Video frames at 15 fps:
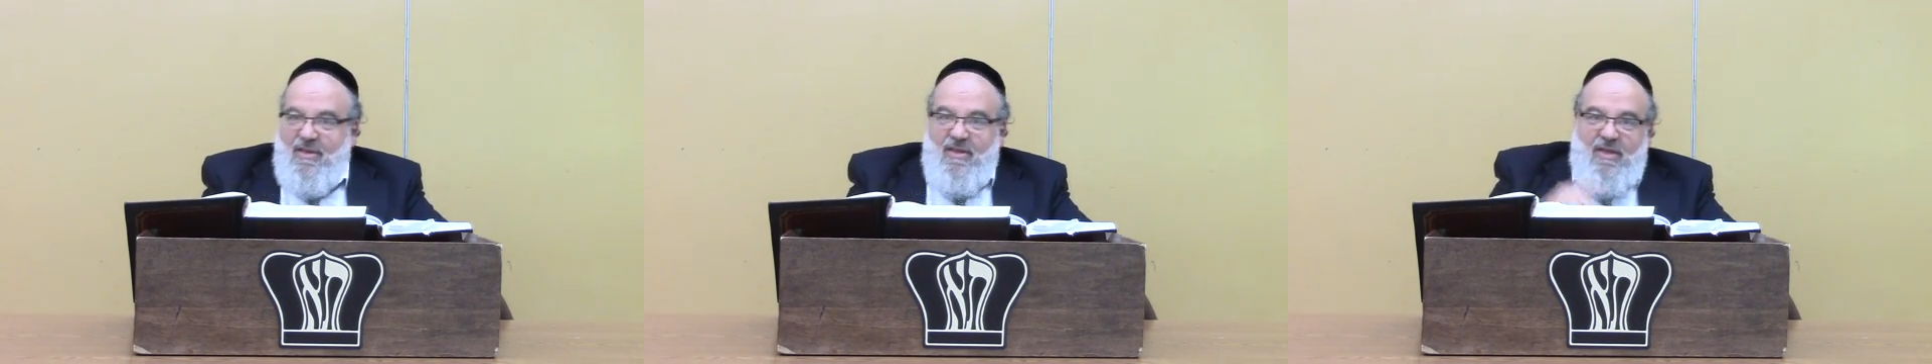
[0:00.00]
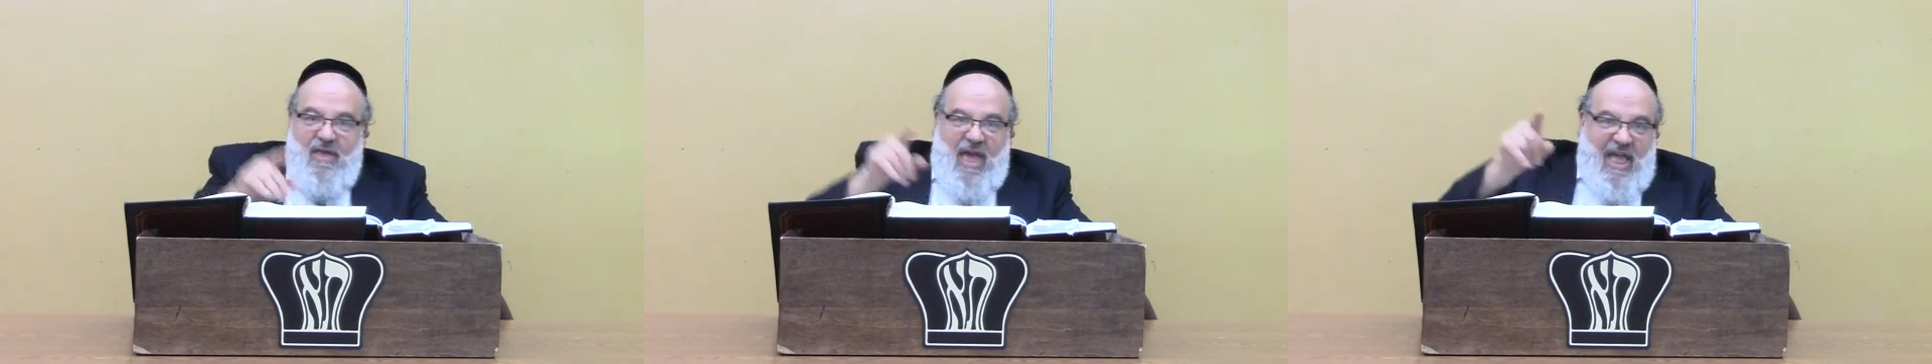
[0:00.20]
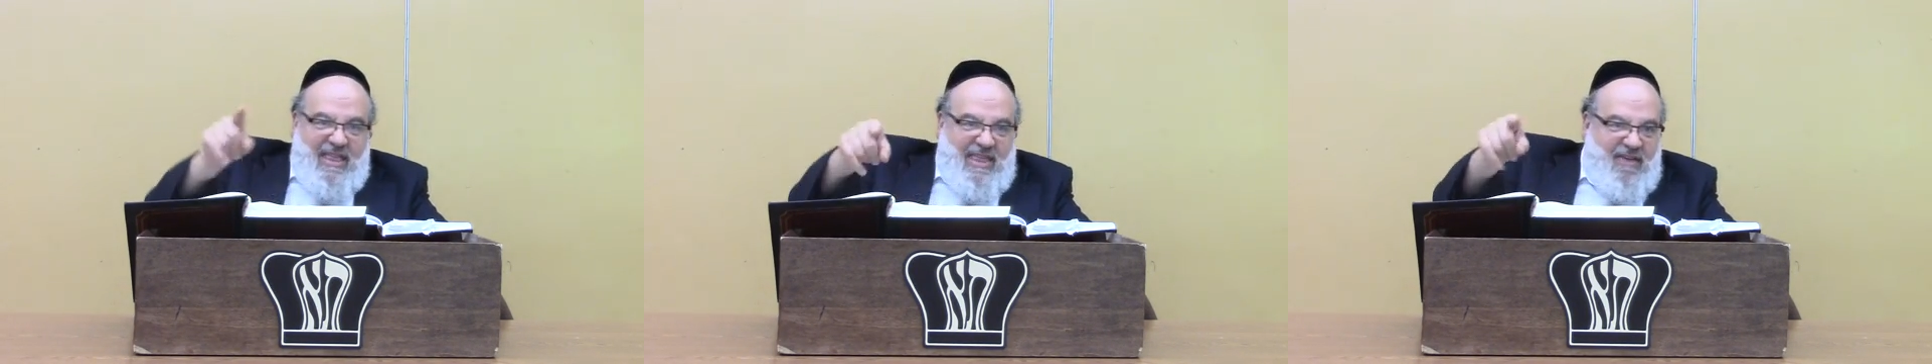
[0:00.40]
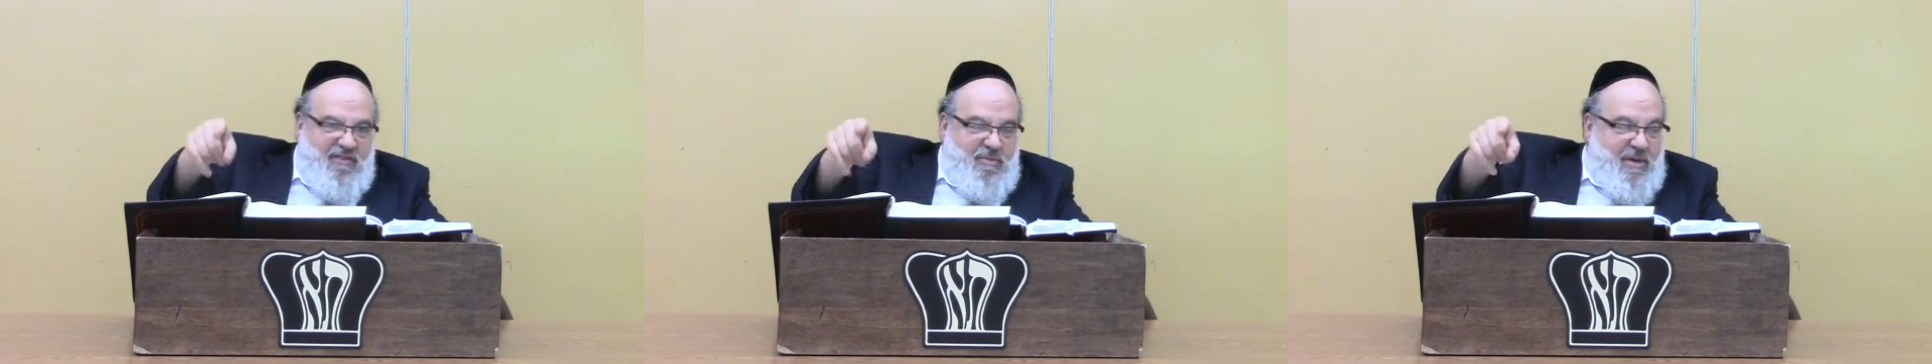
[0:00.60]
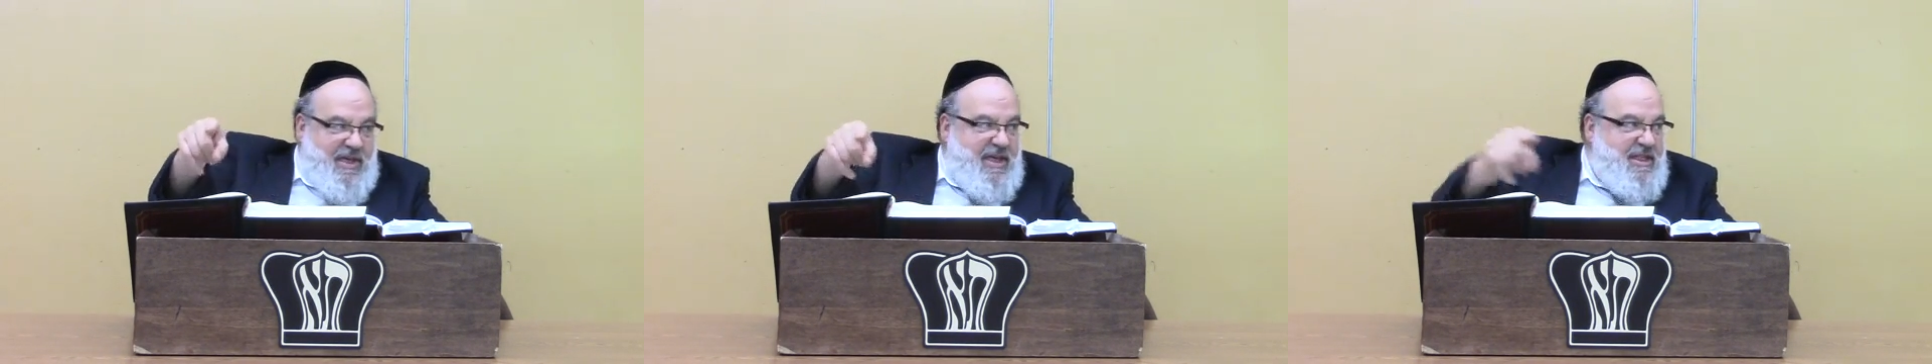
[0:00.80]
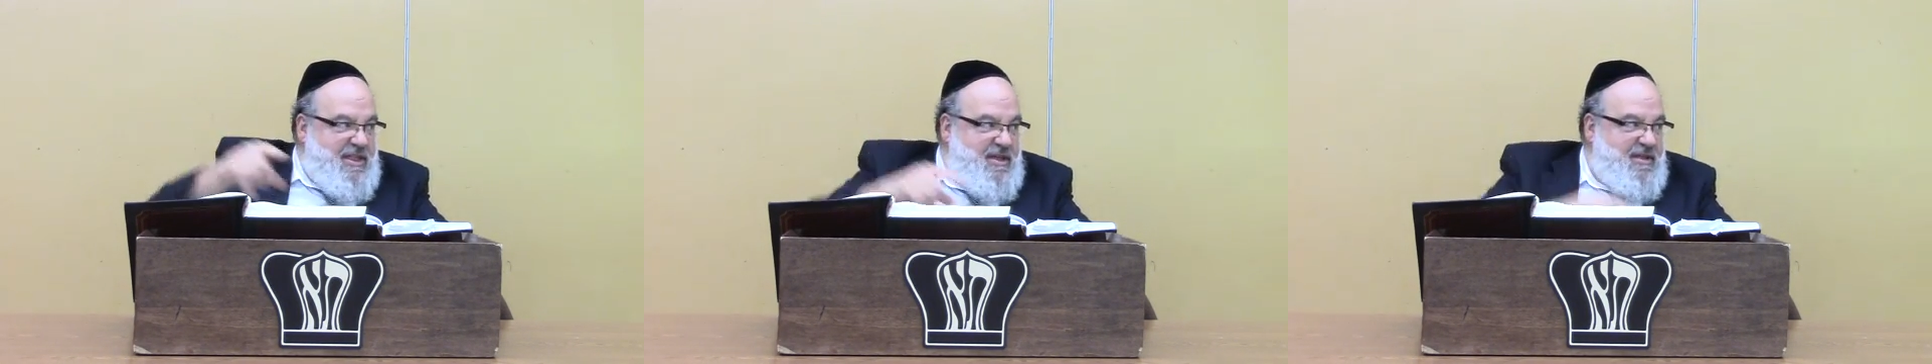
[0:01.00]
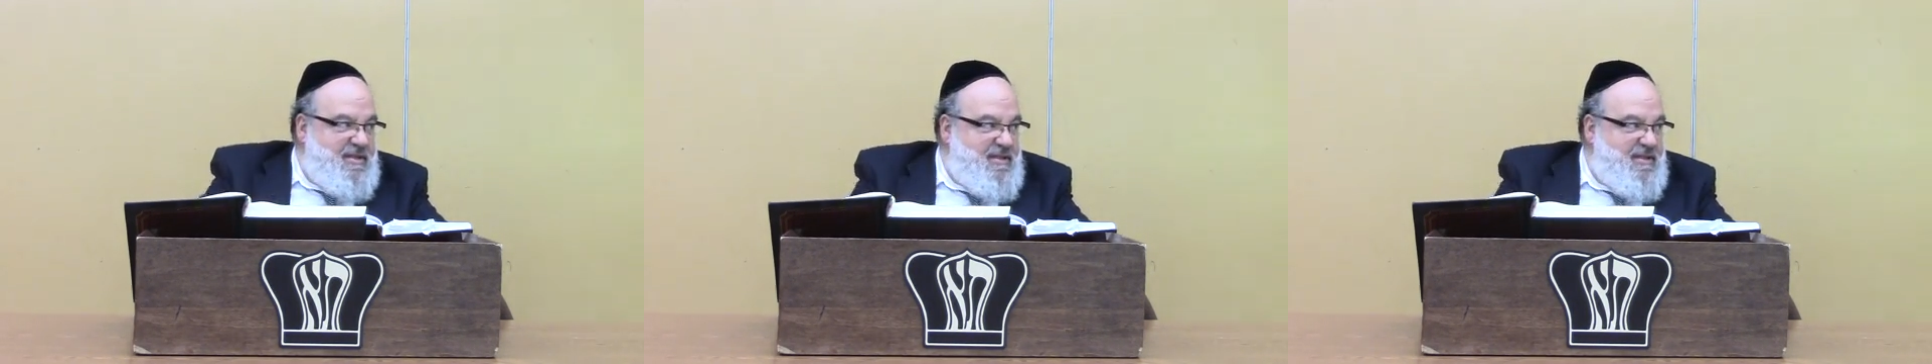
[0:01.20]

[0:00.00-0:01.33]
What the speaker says: and give him a chil.